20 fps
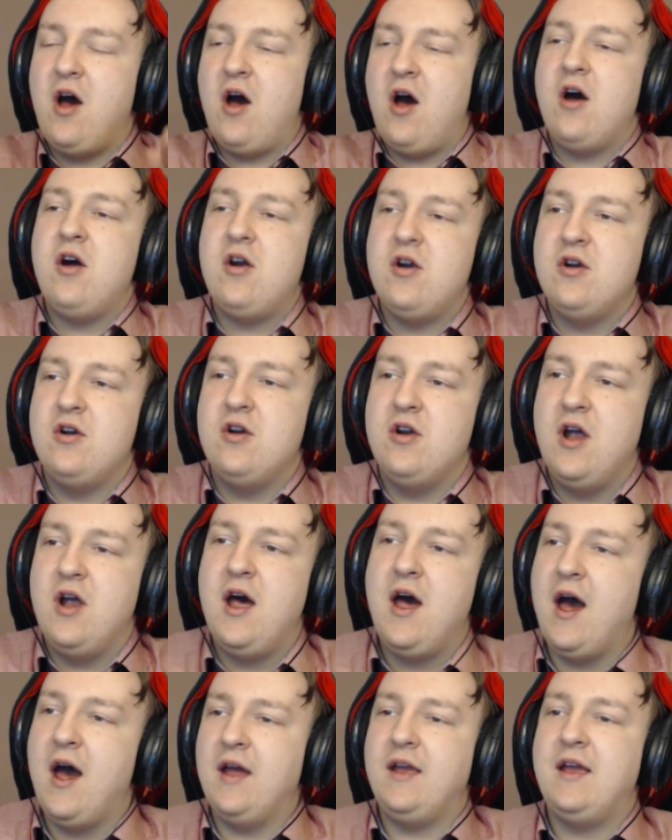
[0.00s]
R.
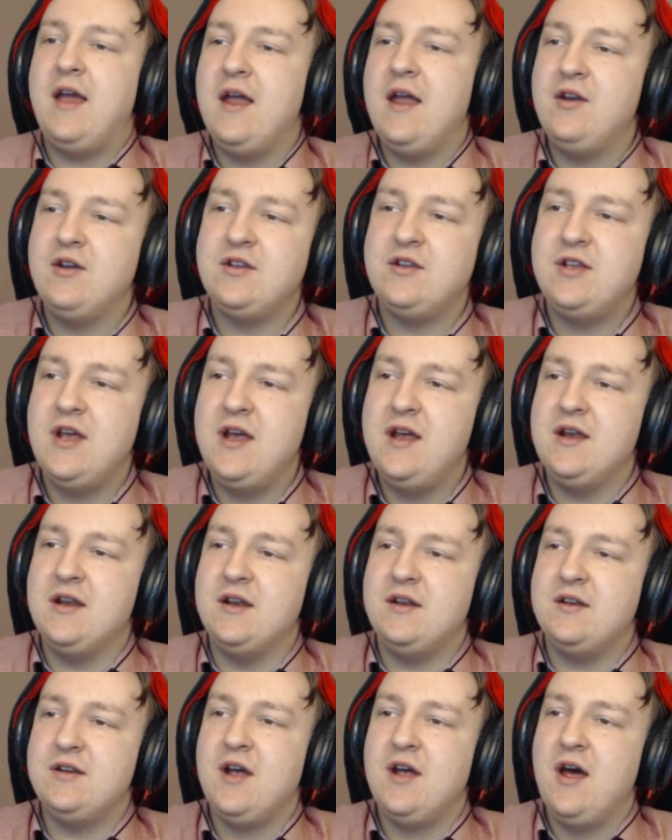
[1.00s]
I cannot say
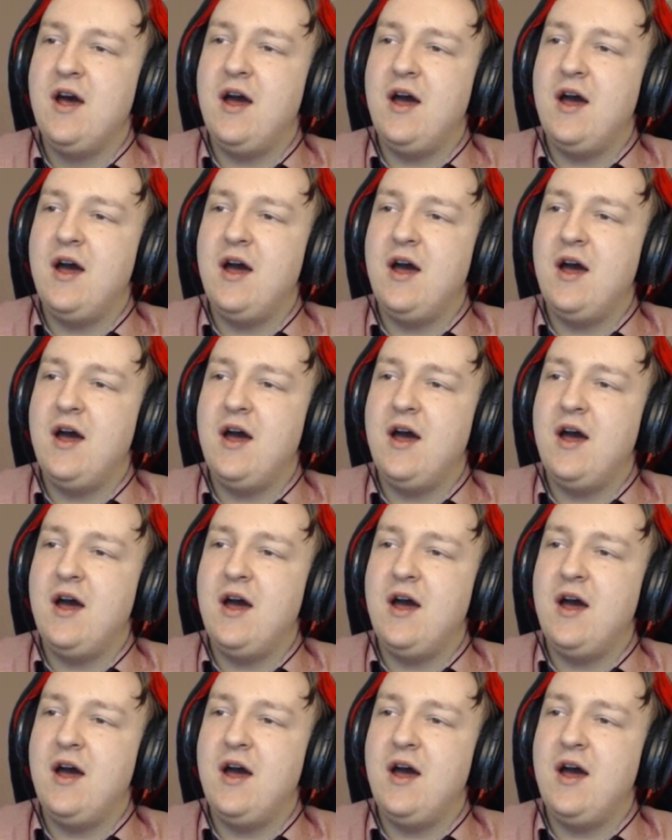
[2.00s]
it.